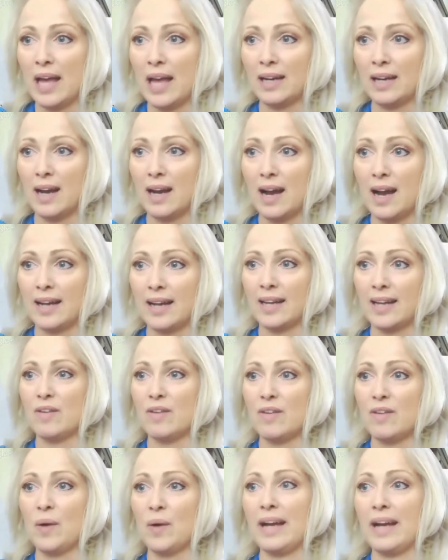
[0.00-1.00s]
And I
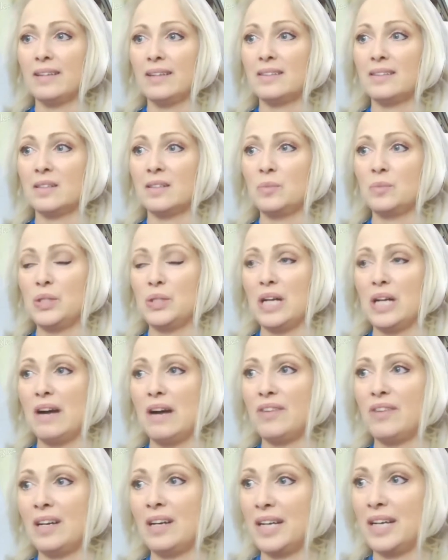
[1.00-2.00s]
gave away some
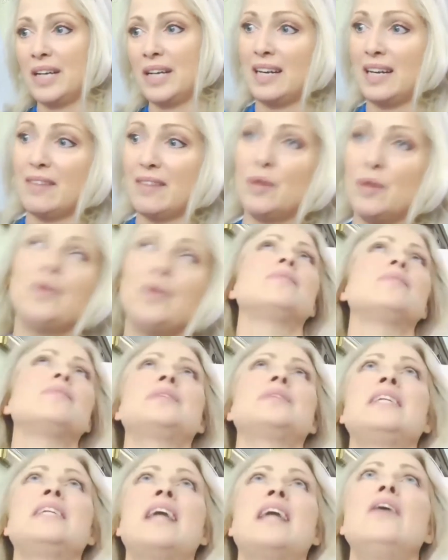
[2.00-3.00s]
stuff, and I'm going to give away
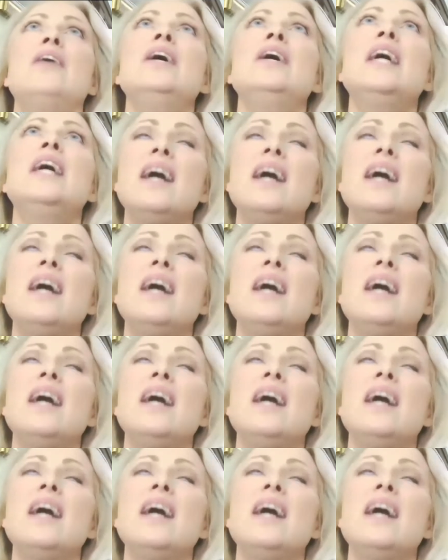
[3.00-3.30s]
something now.